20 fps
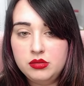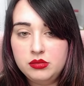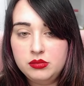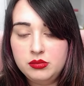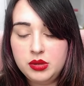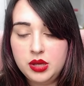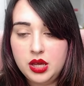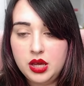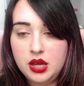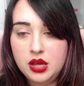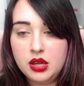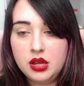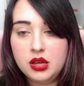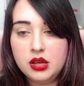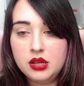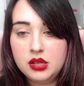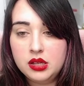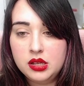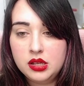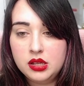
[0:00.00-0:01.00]
being
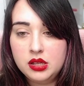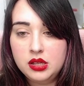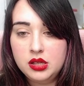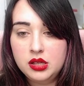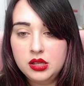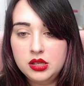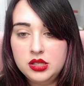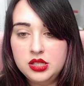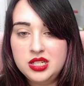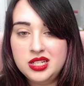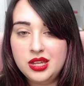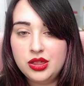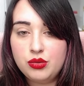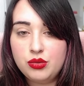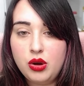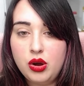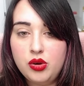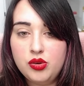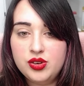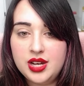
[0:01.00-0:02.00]

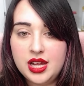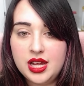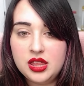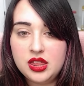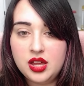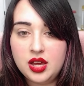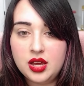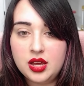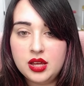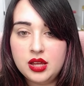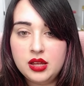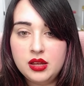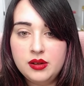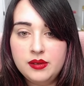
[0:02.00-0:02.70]
dethroned, I think.